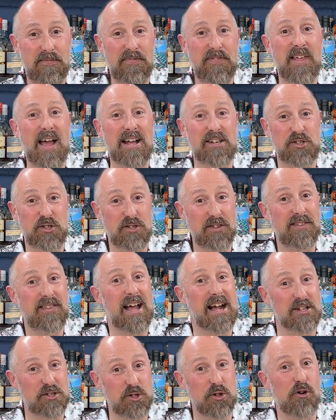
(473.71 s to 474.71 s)
That's
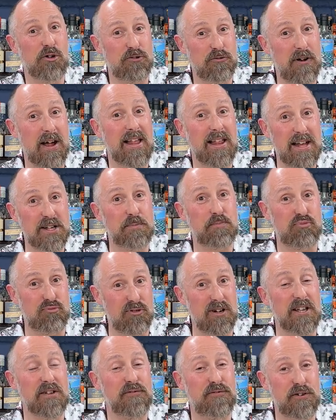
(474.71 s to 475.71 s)
not great. That's
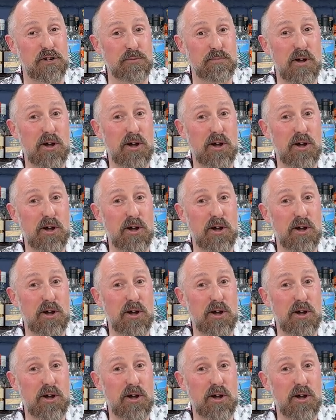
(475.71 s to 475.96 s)
brilliant food